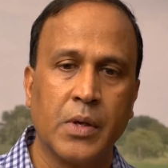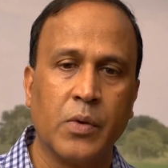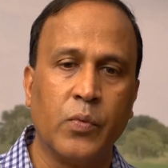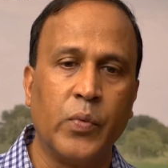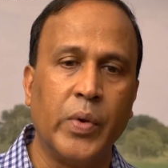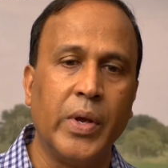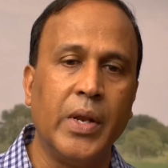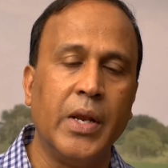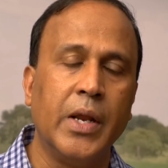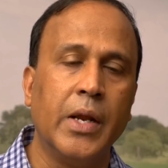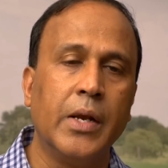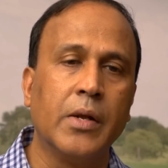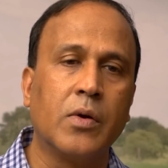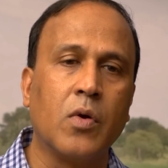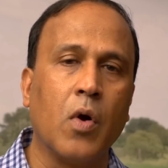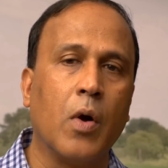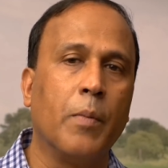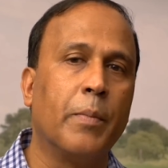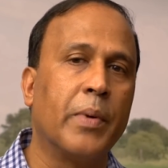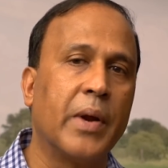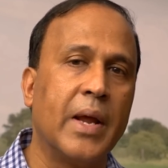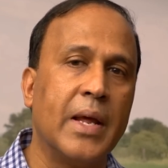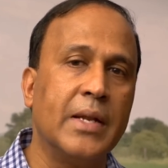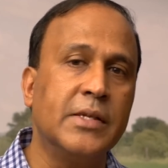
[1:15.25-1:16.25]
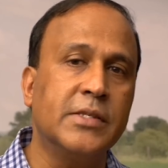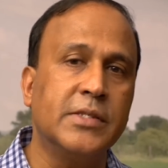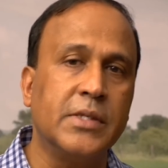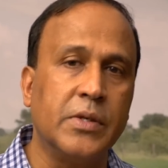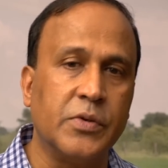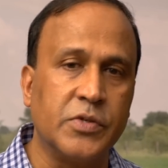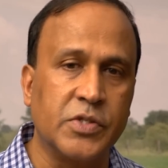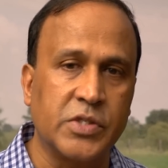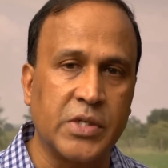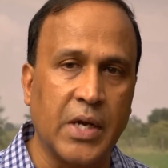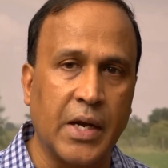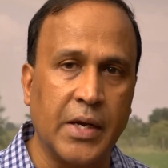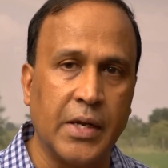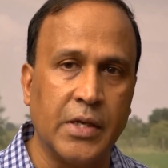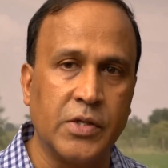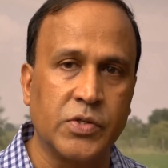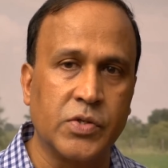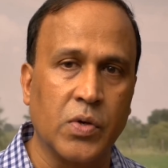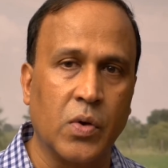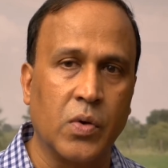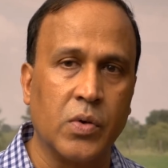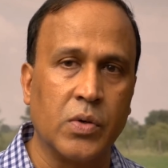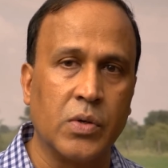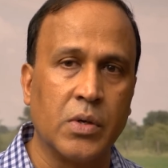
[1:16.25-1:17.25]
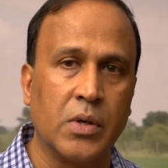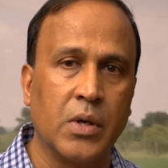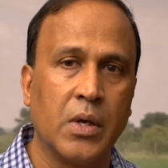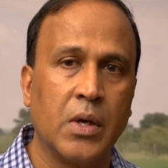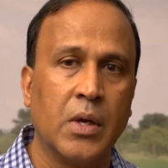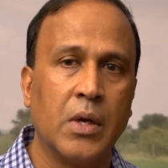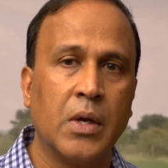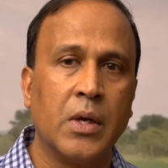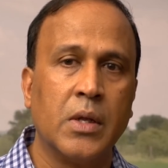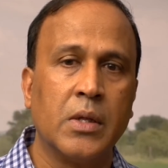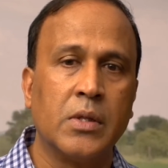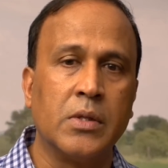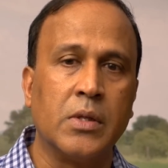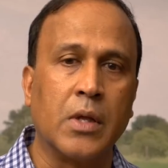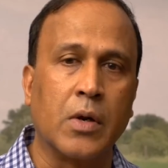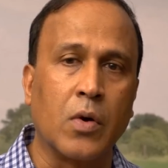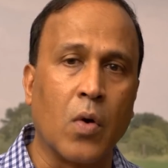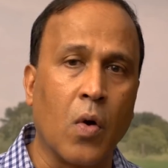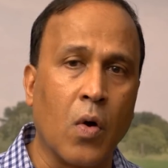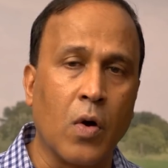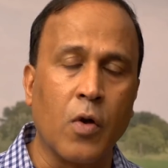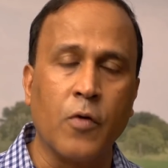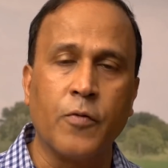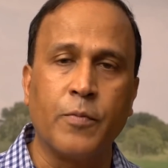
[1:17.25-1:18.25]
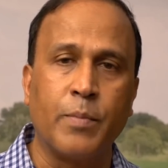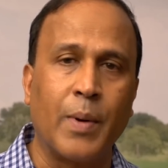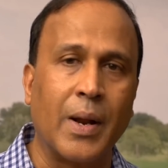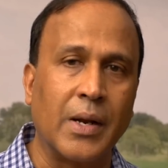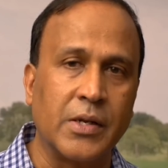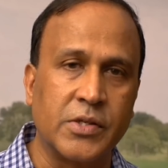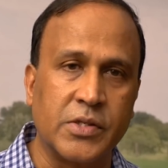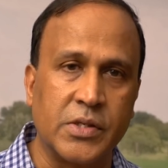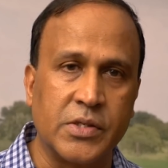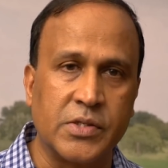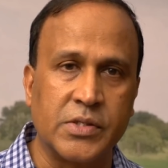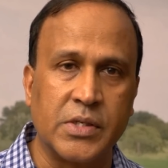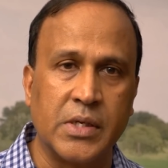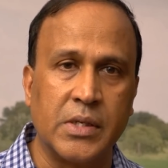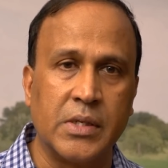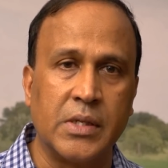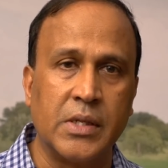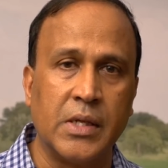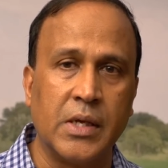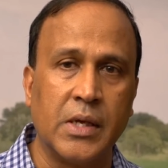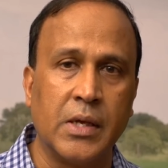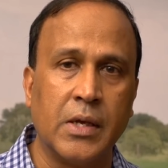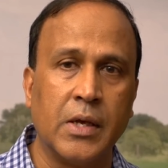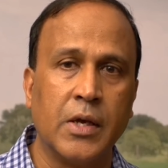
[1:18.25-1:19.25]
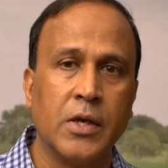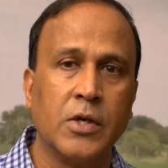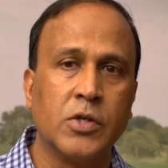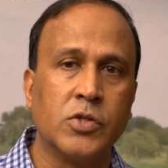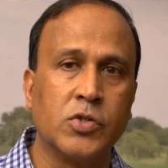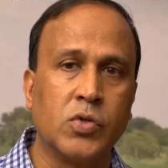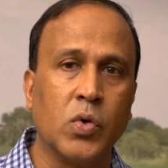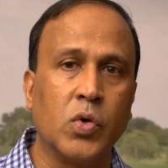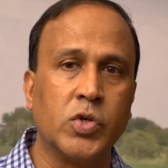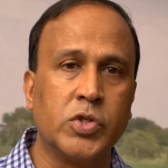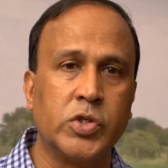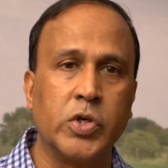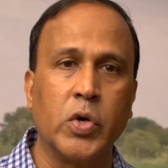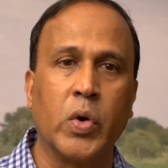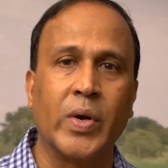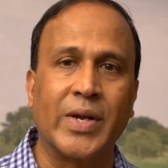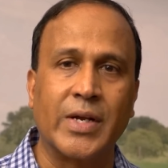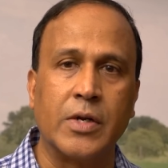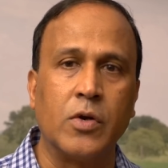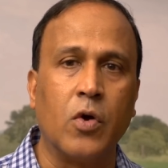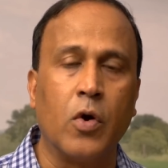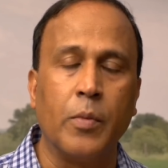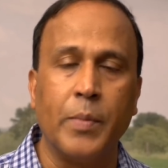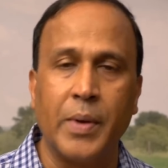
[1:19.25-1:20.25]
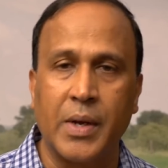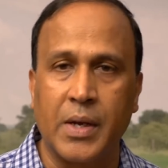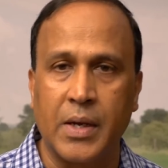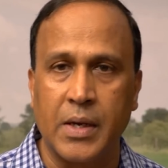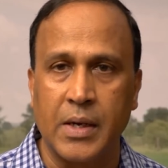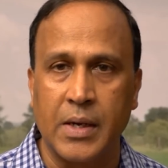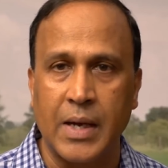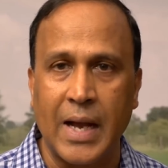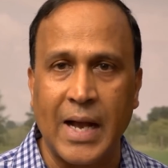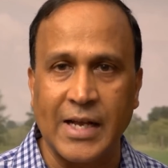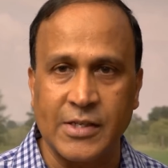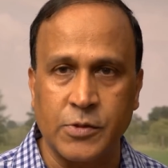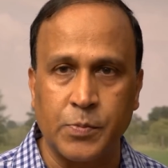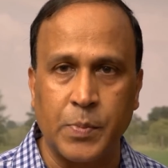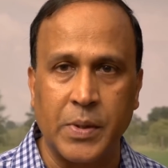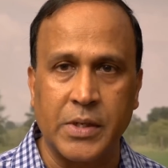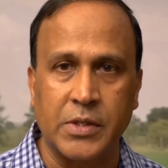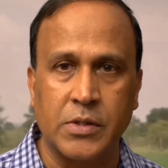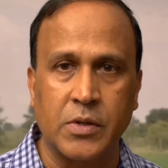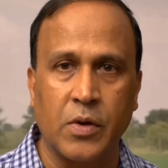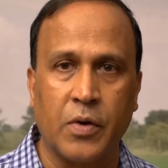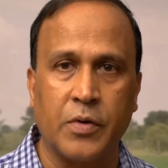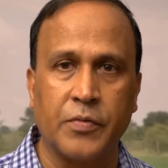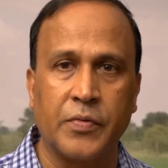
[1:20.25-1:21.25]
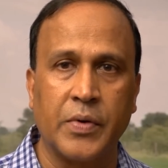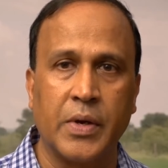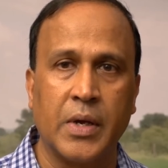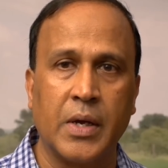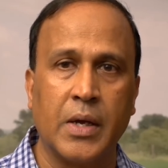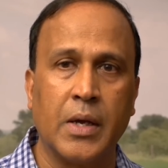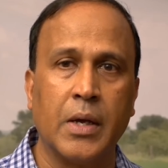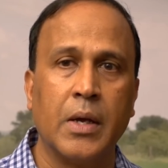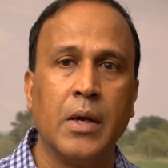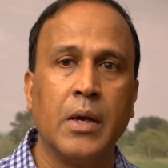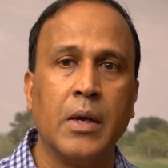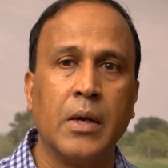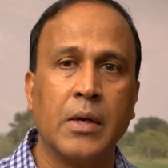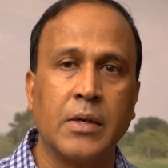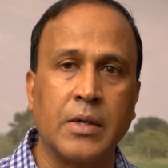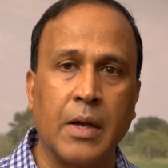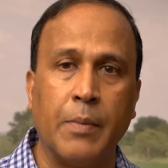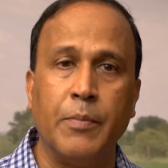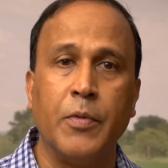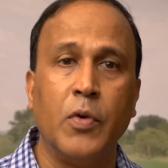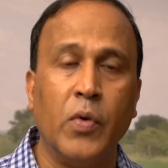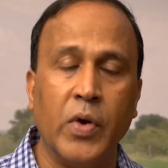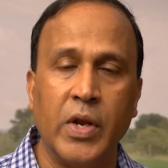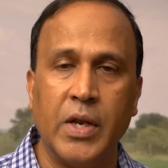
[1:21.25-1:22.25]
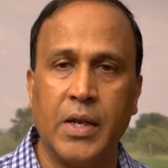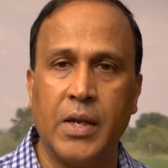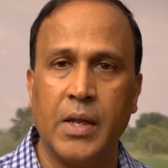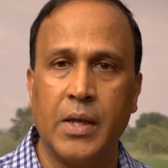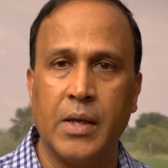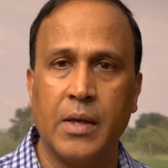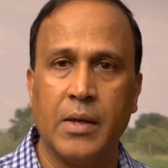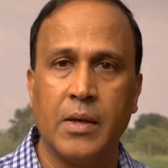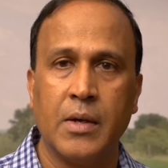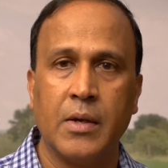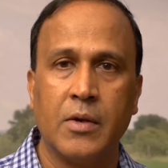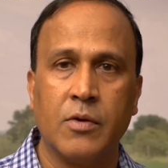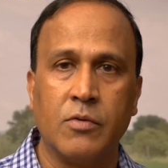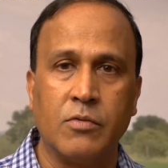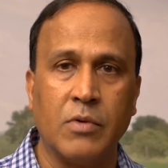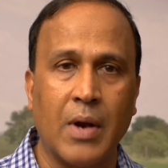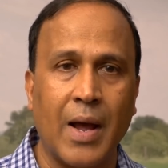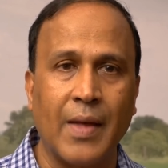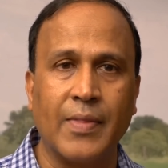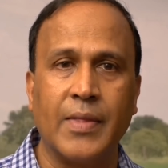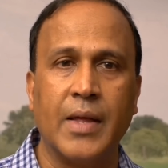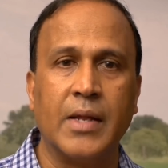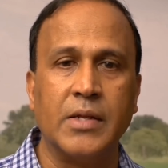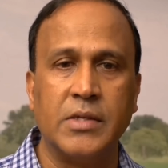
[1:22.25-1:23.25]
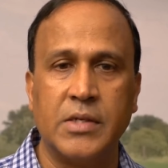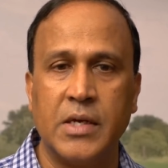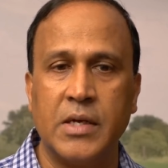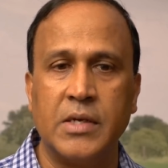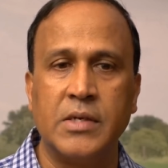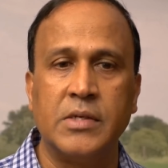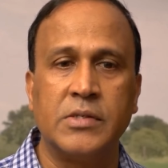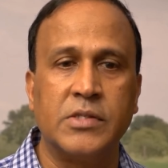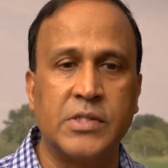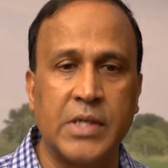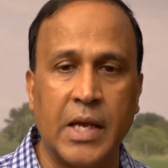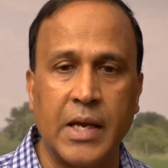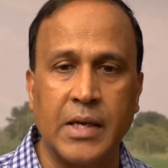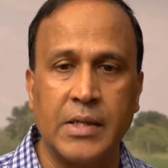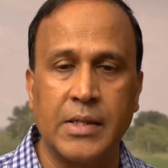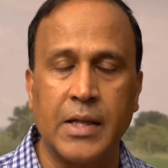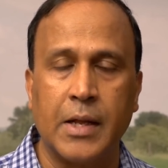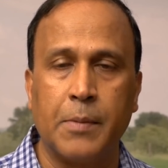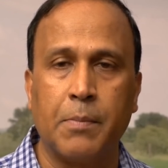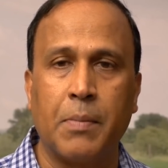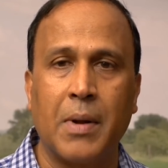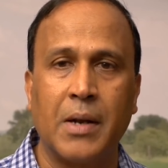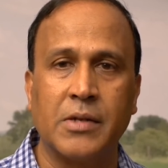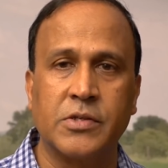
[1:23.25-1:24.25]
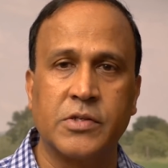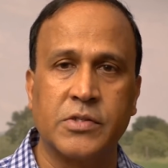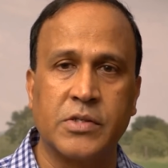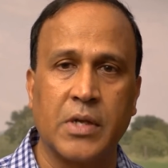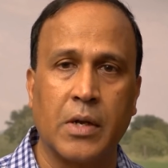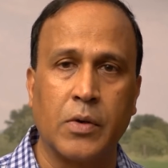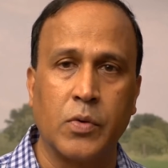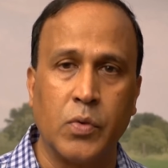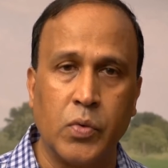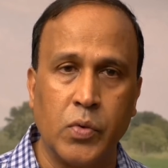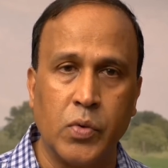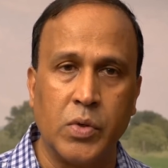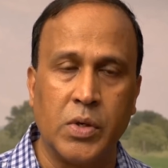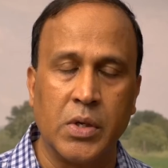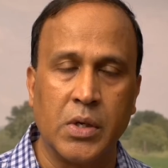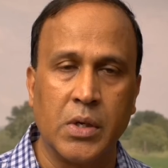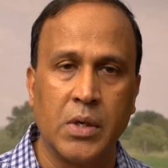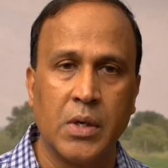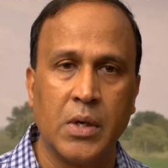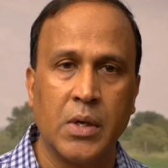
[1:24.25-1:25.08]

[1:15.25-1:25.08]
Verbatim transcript: We need comprehensive studies on the role of pulses in the socio-economic aspect of a community, rather than saying that pulses are good.